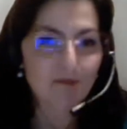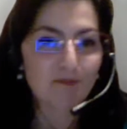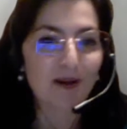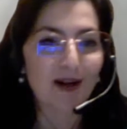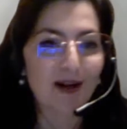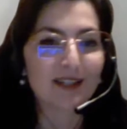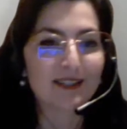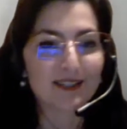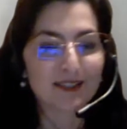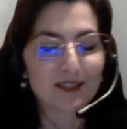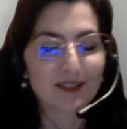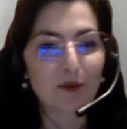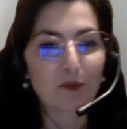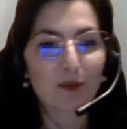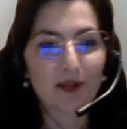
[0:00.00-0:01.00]
but
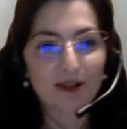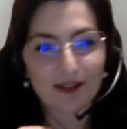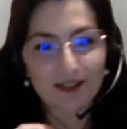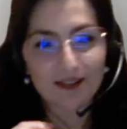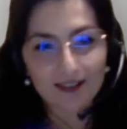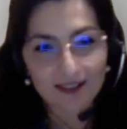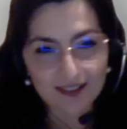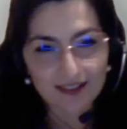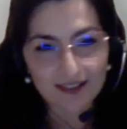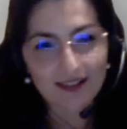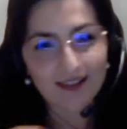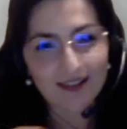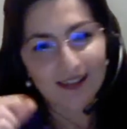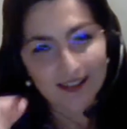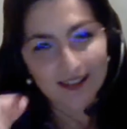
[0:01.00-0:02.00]
we're a
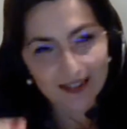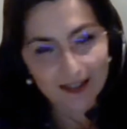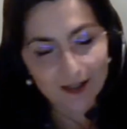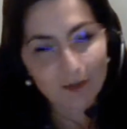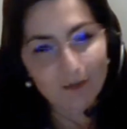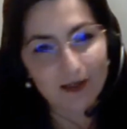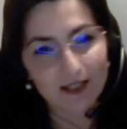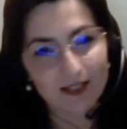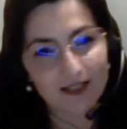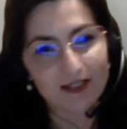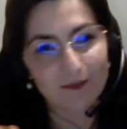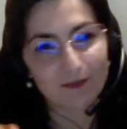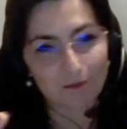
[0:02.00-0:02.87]
little bit